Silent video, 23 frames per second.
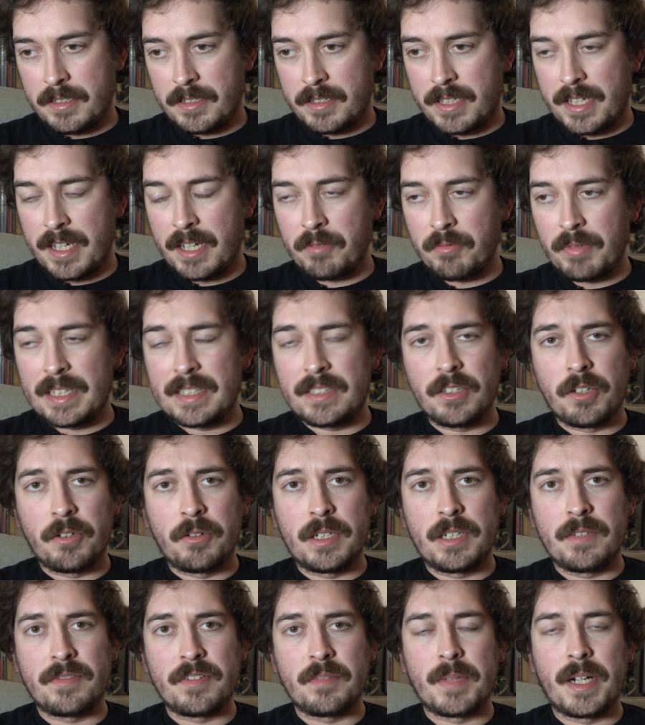Can't wait to own
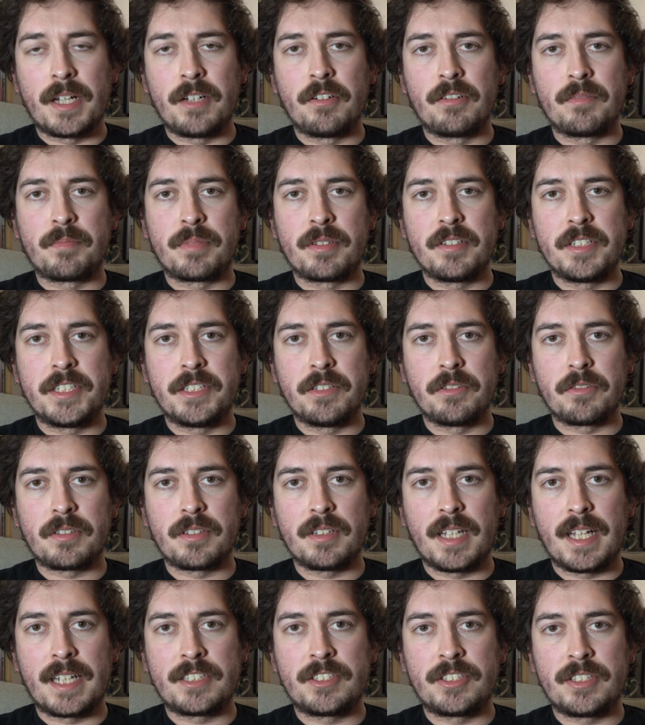it for my own personal
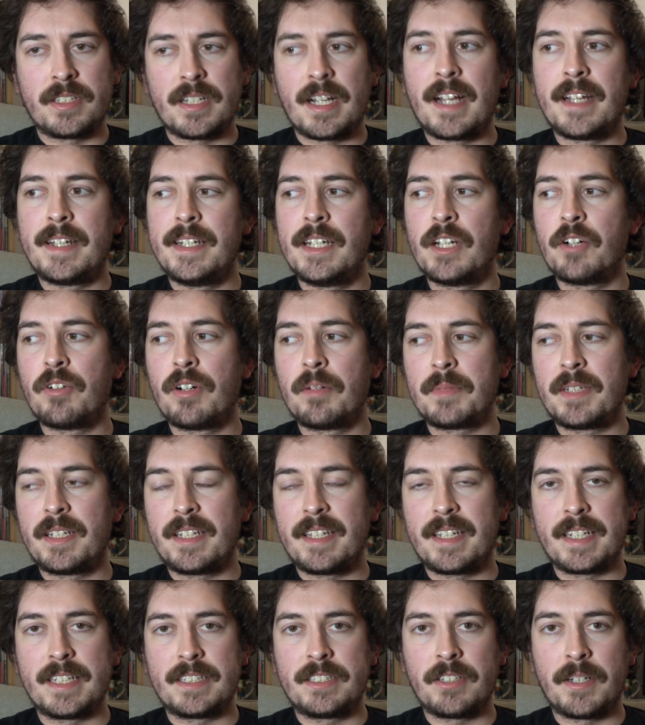collection. I know I'm going to
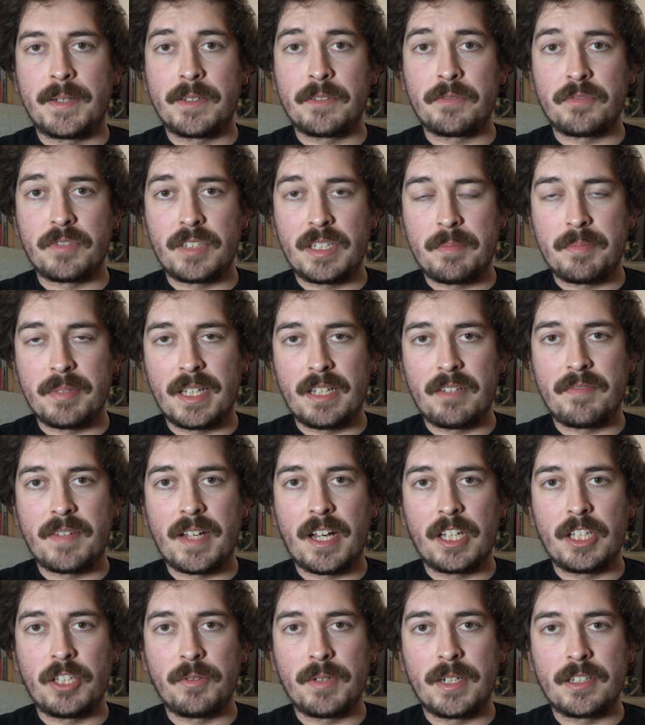get a ton of replay
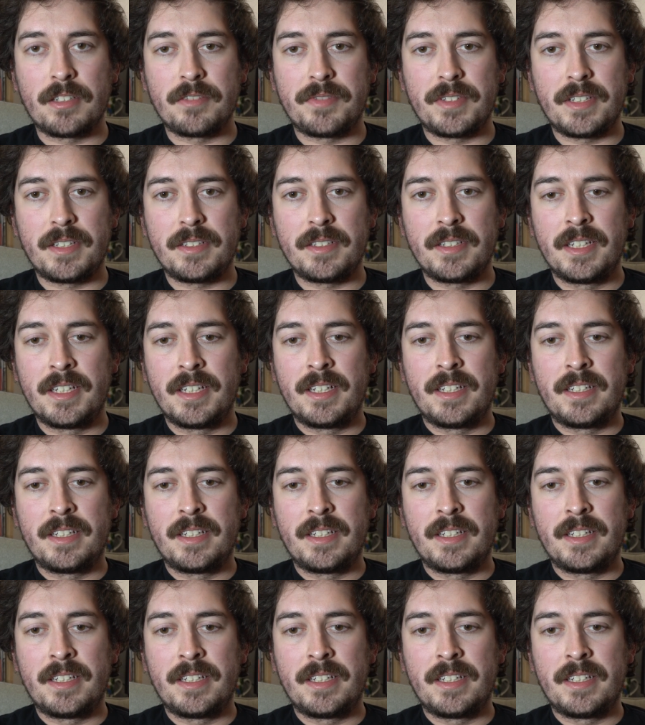value out of it.